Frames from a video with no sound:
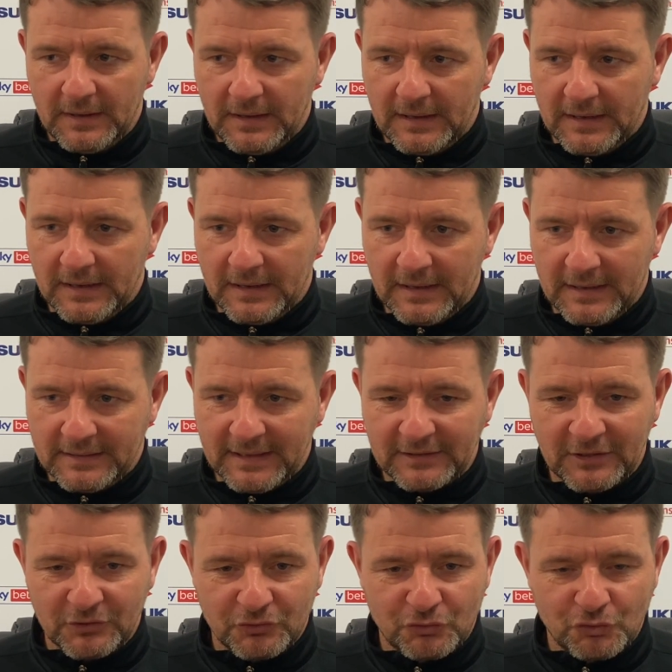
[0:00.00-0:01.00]
uh, and
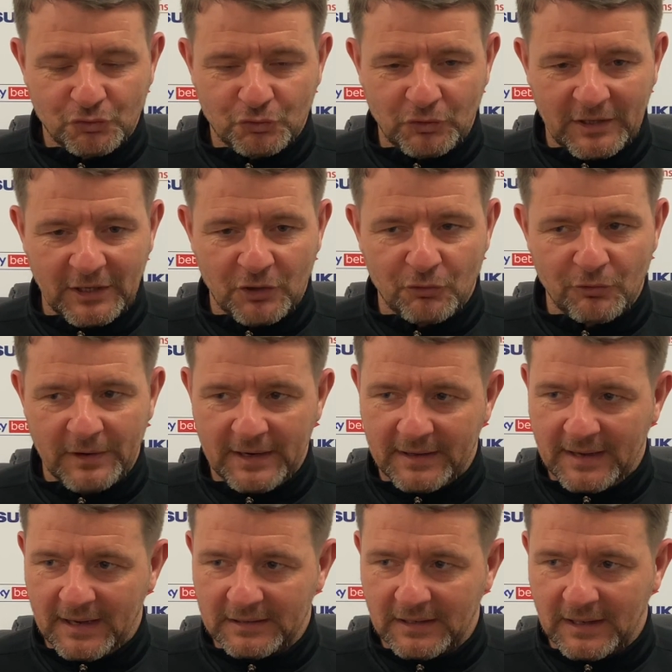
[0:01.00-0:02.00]
then trying to create
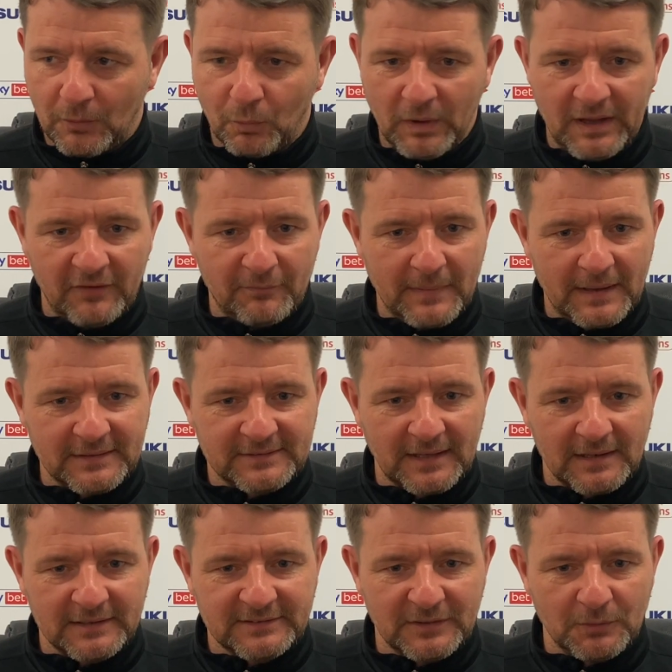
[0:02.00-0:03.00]
kind of that wave
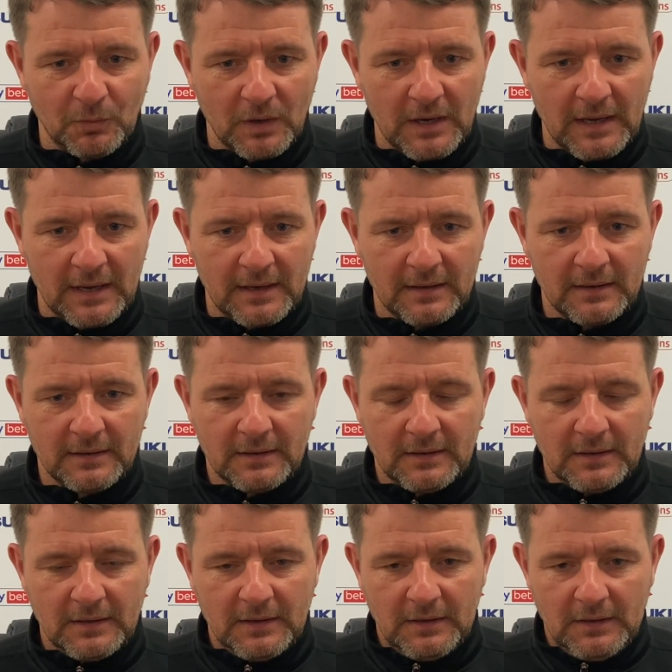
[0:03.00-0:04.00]
mentality where
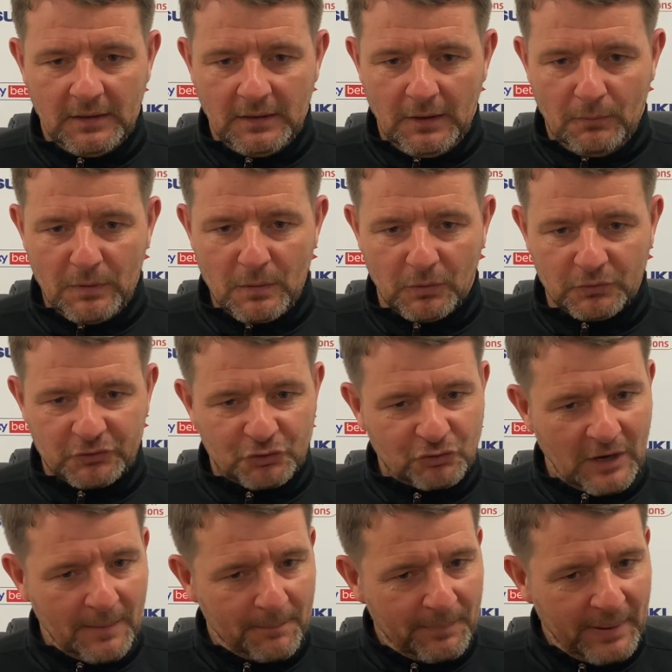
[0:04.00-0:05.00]
we want to
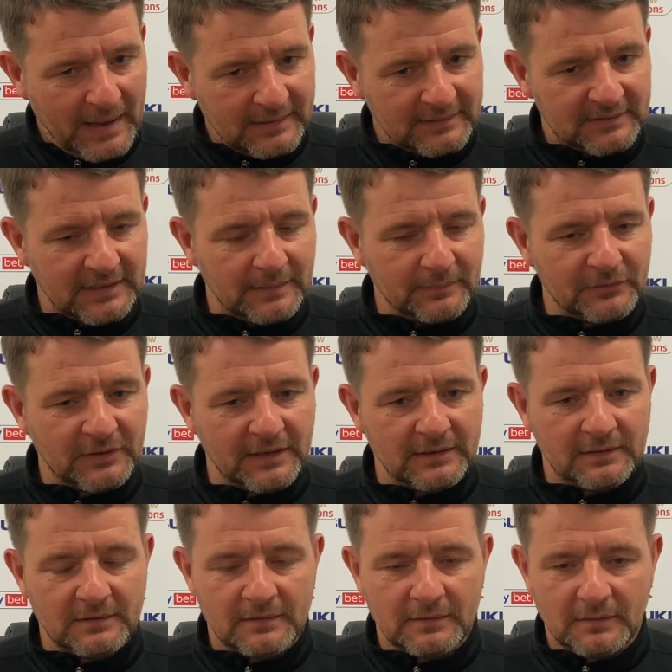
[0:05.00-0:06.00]
try and pen teams
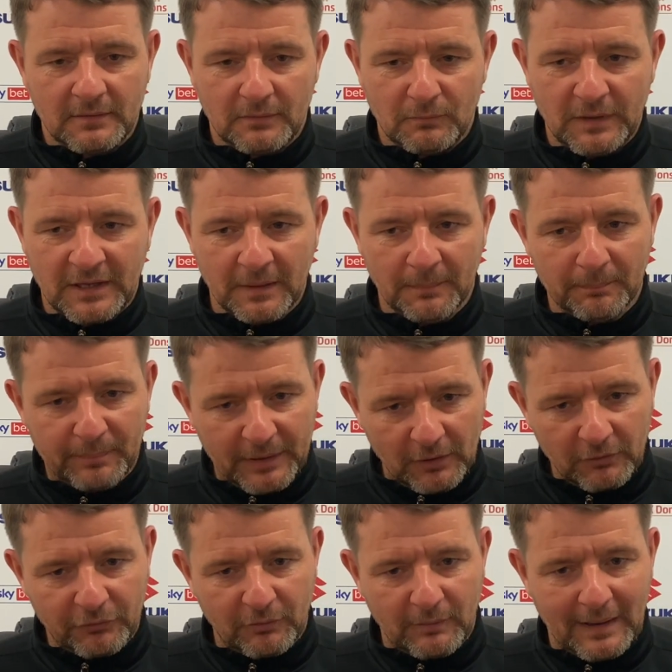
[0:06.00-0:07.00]
in. We can
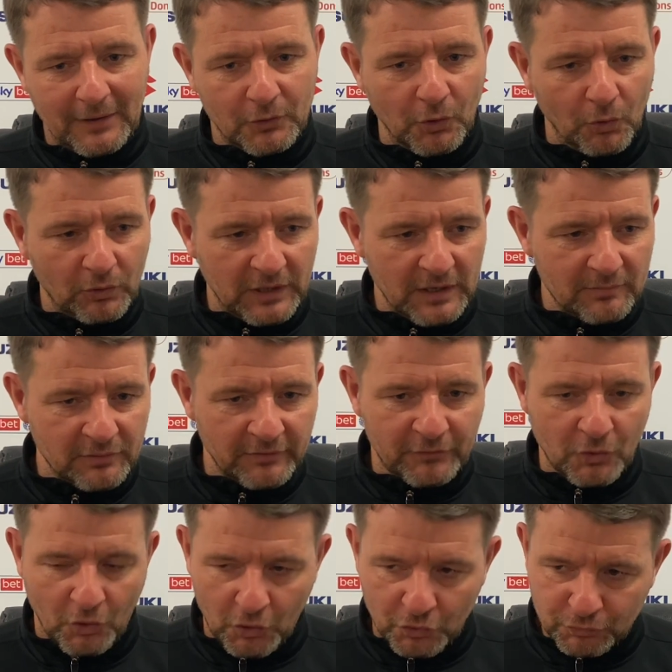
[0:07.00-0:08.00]
build from our goalkeeper, of
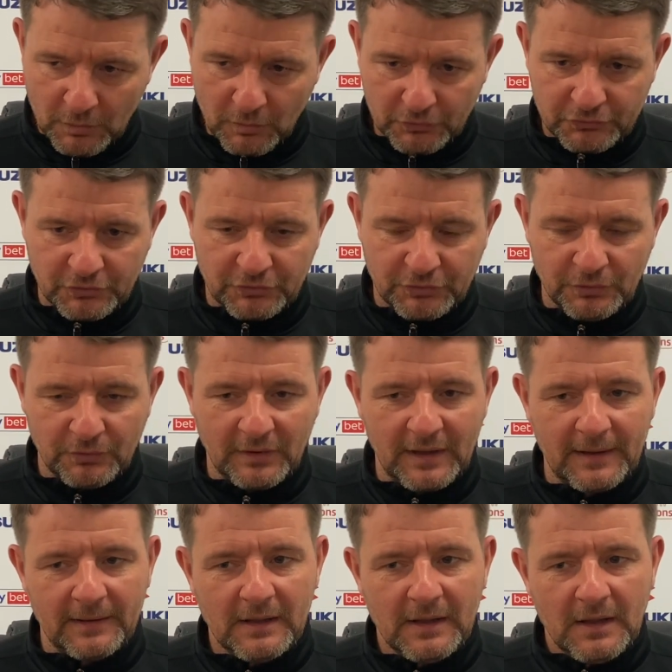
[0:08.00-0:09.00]
course, we want to do that,